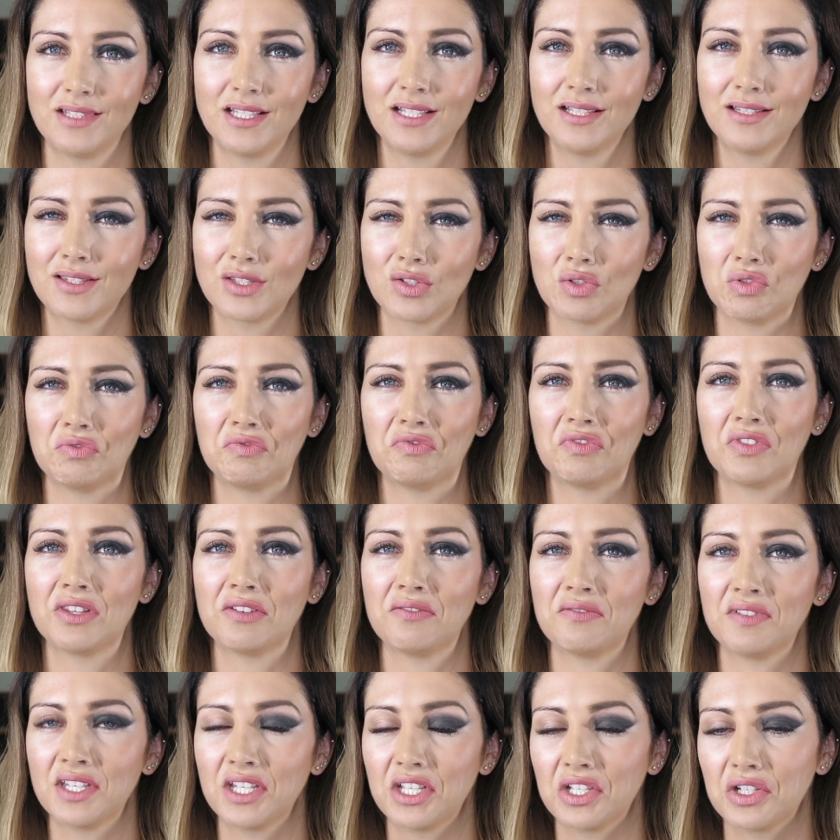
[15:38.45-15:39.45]
That's all for
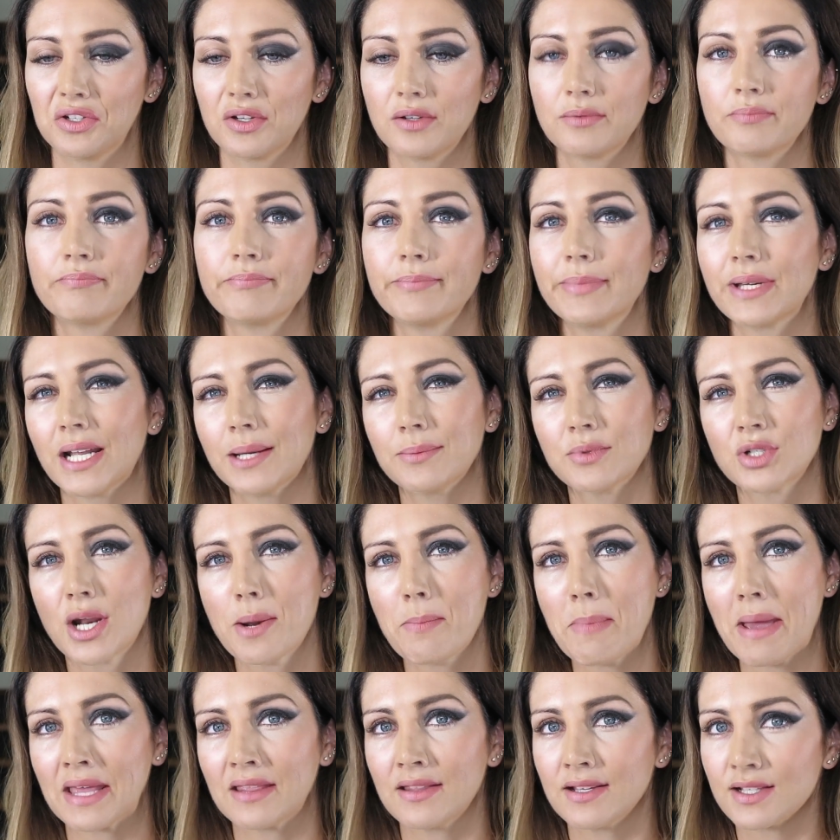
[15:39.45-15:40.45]
the video. But I'm
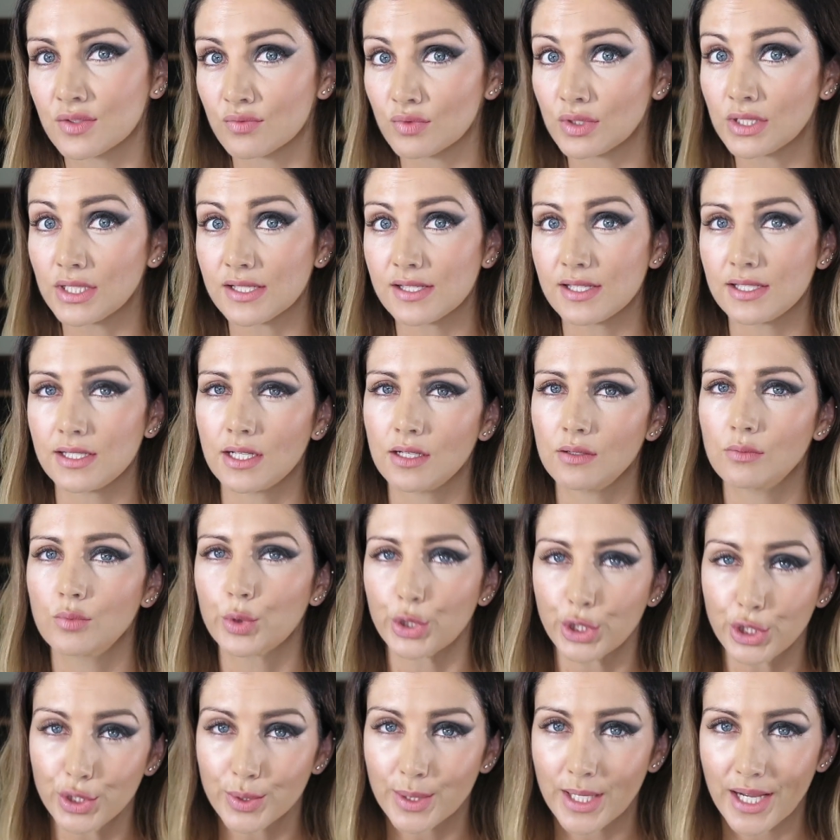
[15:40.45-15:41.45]
trying to make this realistic,
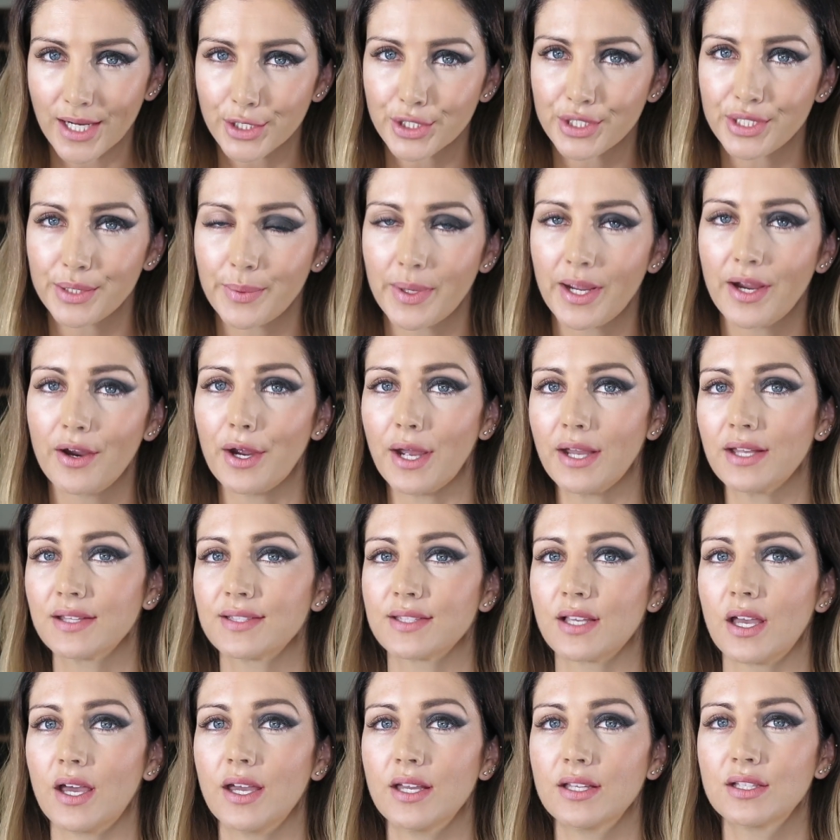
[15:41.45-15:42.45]
where you'd actually wear
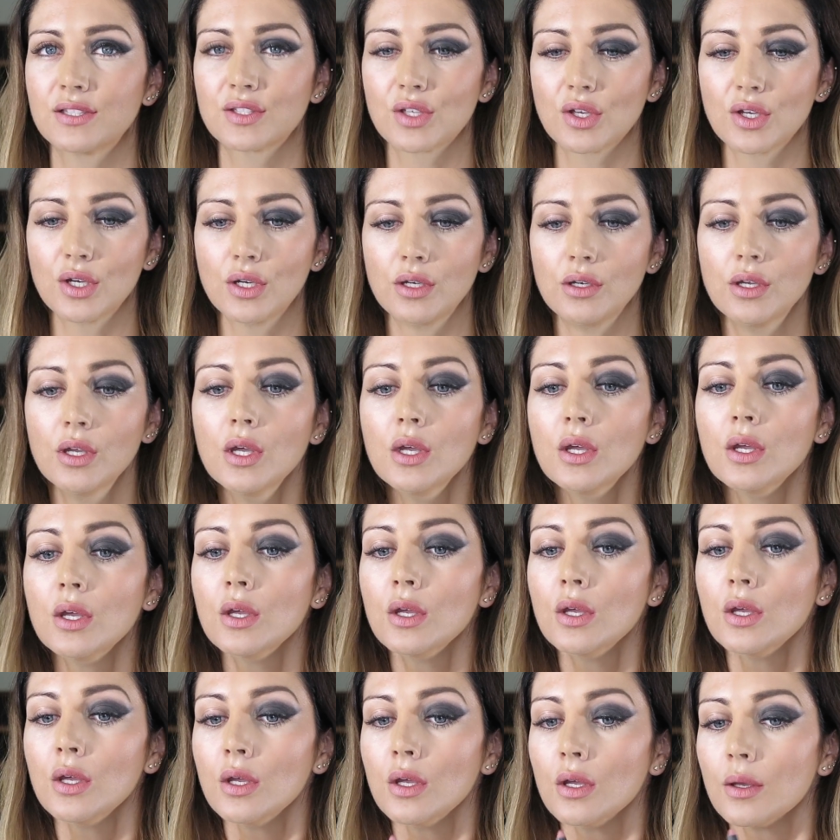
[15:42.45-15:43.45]
outside. So
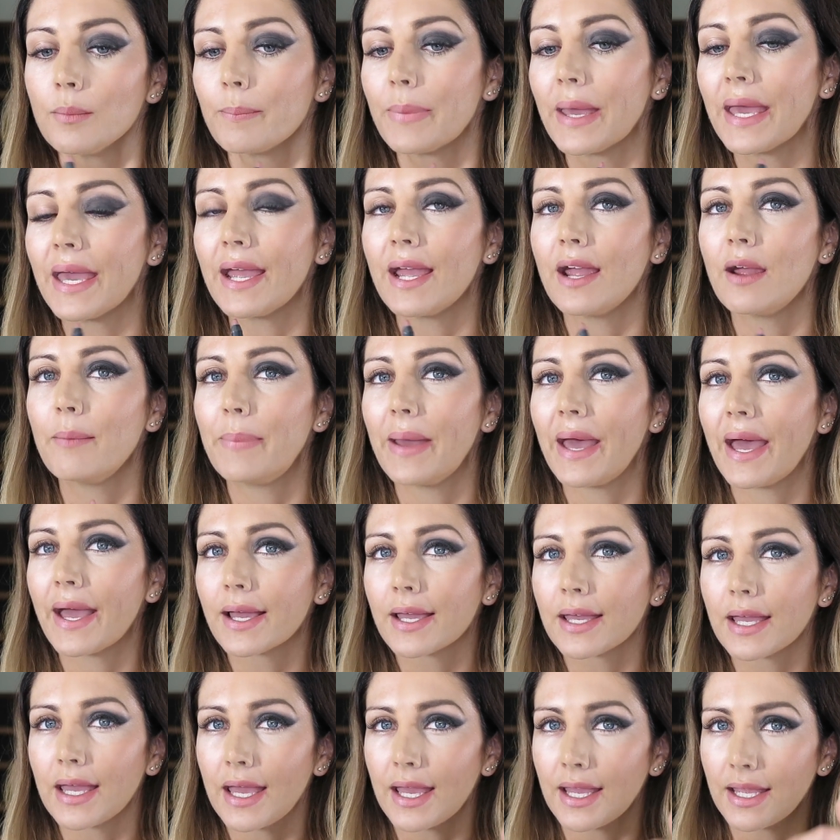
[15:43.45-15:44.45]
pair
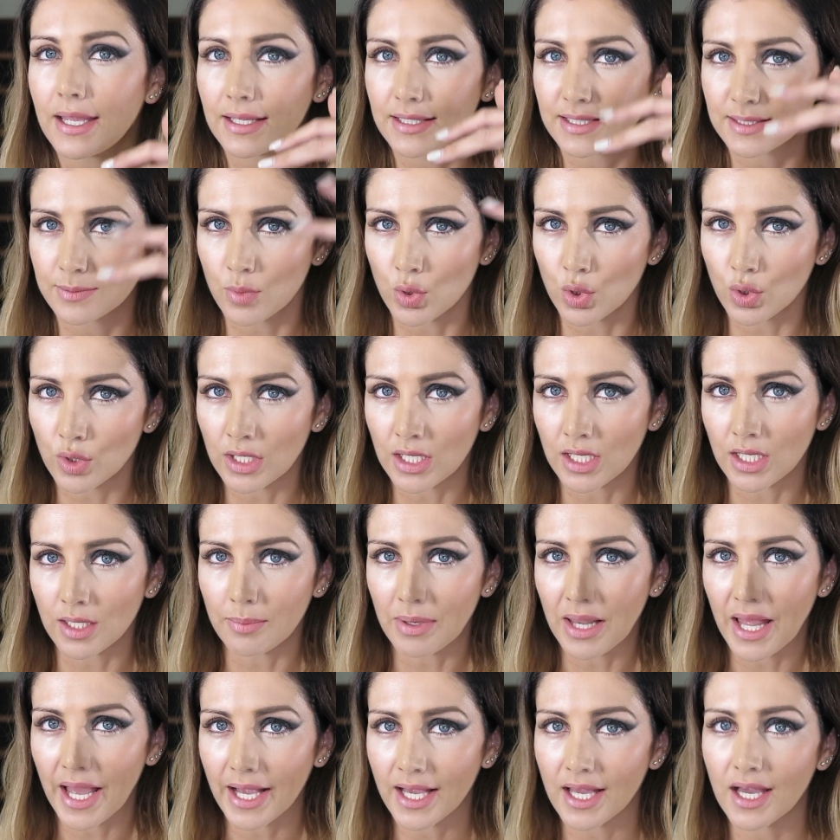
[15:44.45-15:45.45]
back a smoky
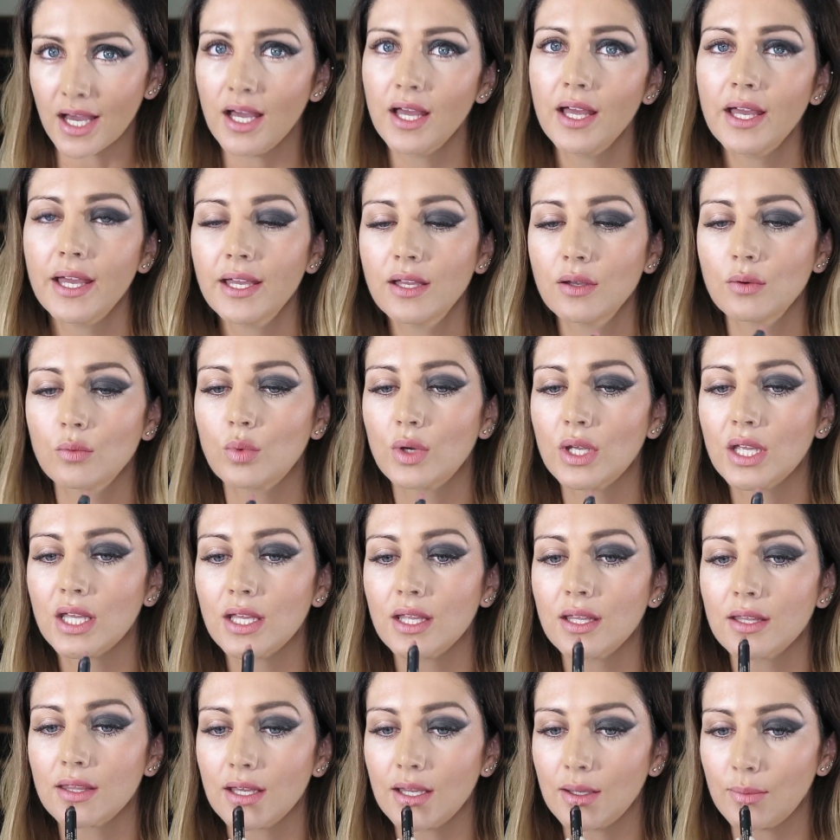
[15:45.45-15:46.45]
black eye
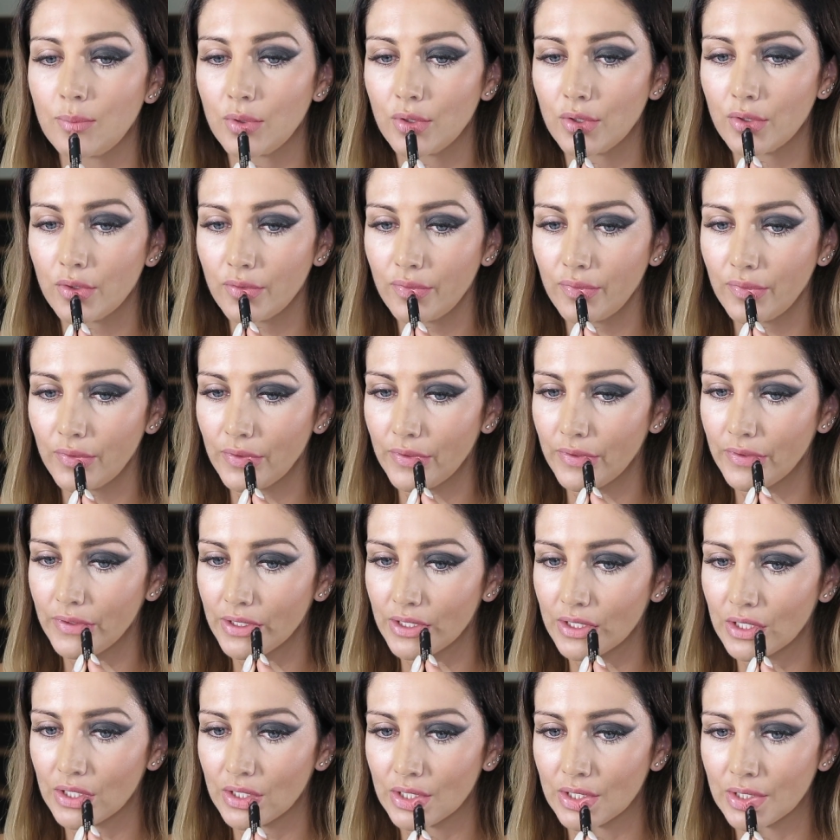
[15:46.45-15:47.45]
with a
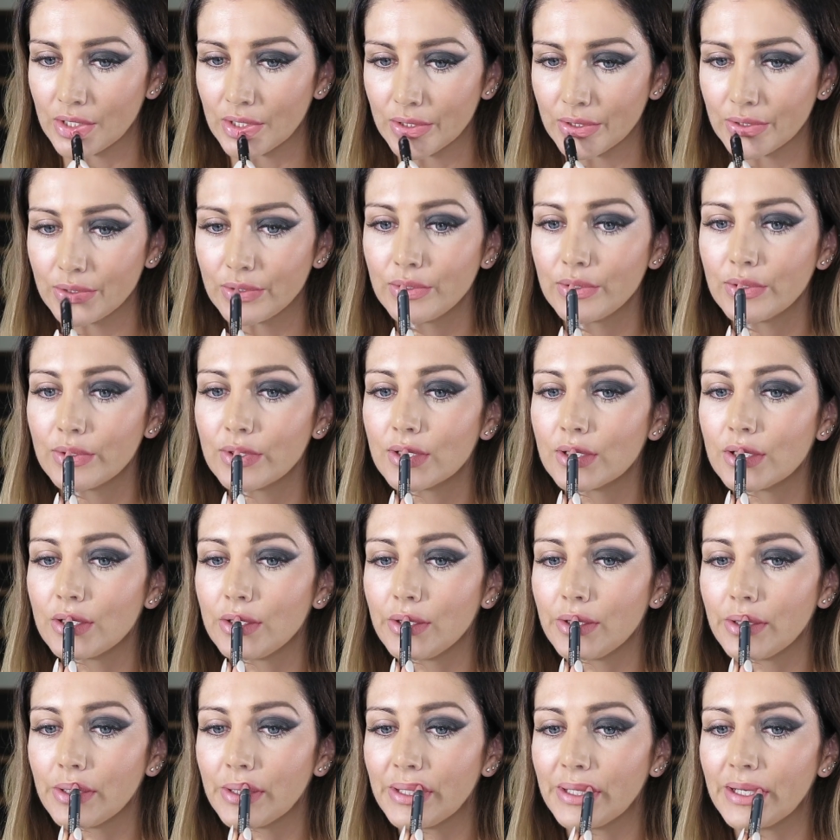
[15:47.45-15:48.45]
beautiful nude
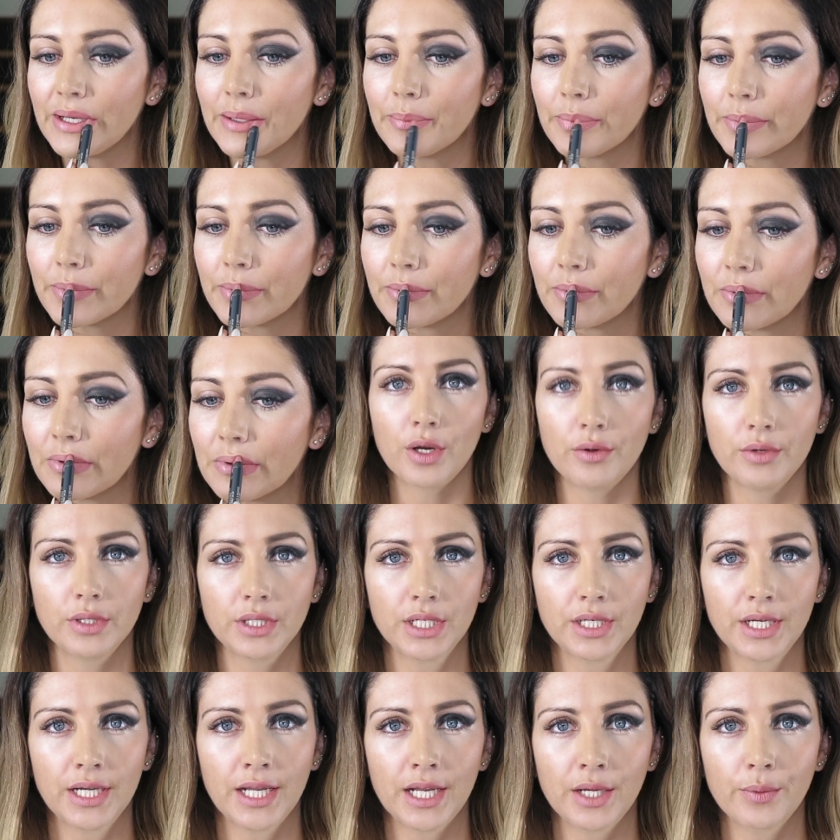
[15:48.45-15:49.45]
lip. We don't
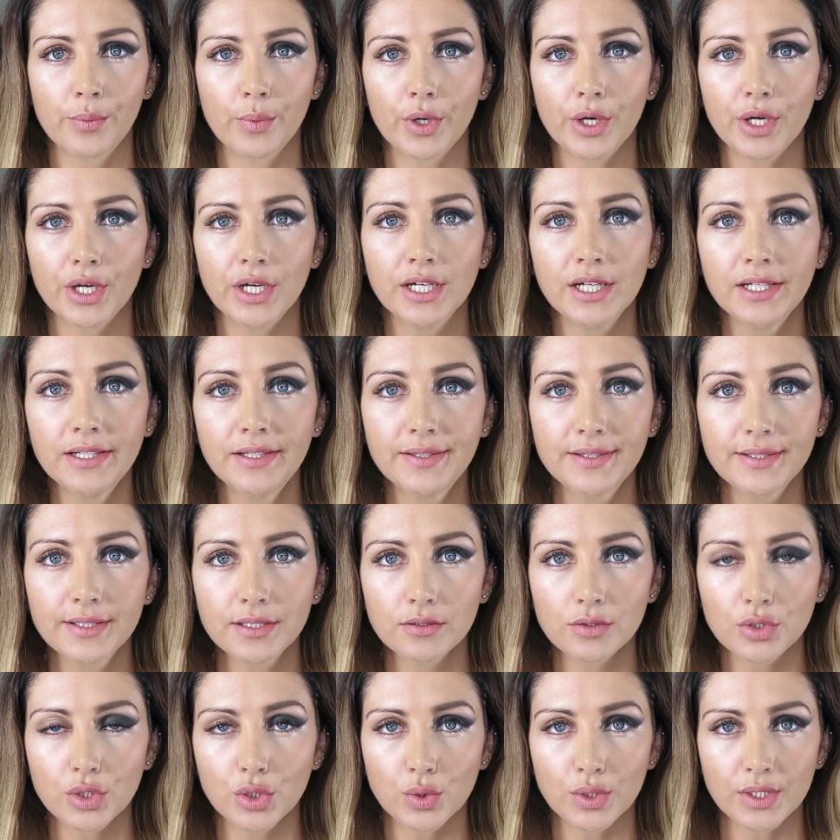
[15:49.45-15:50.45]
really need
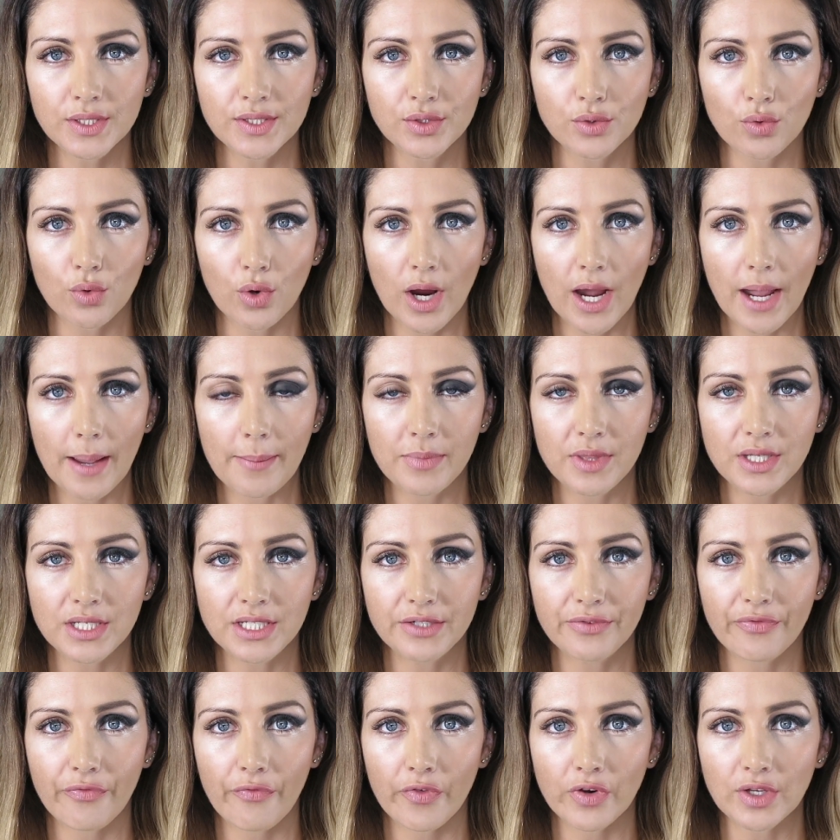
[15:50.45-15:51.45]
words to describe the
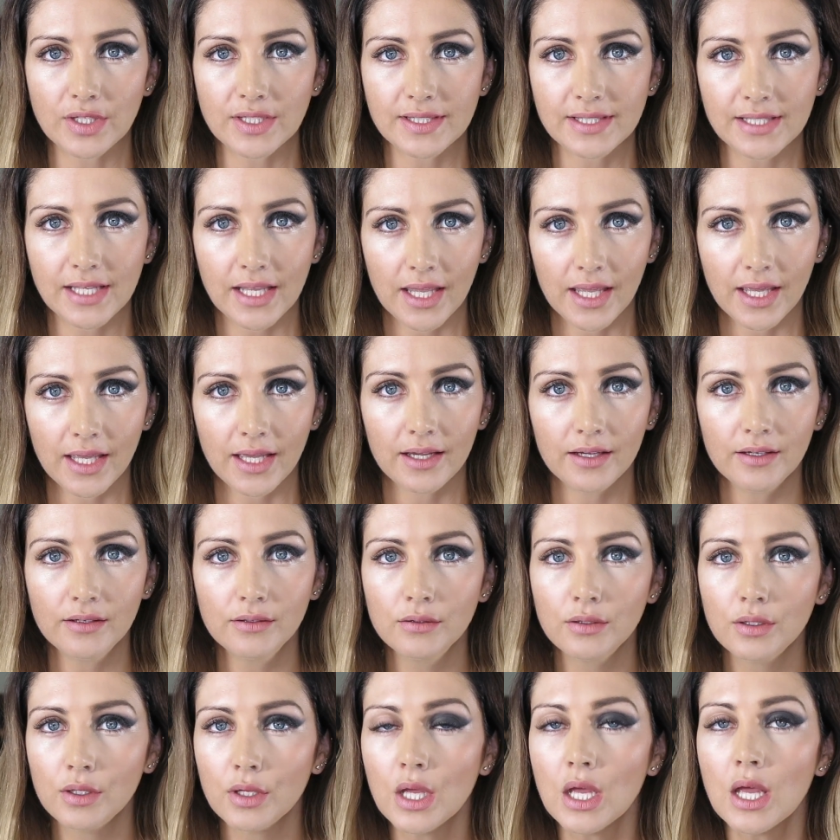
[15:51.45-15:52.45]
difference here.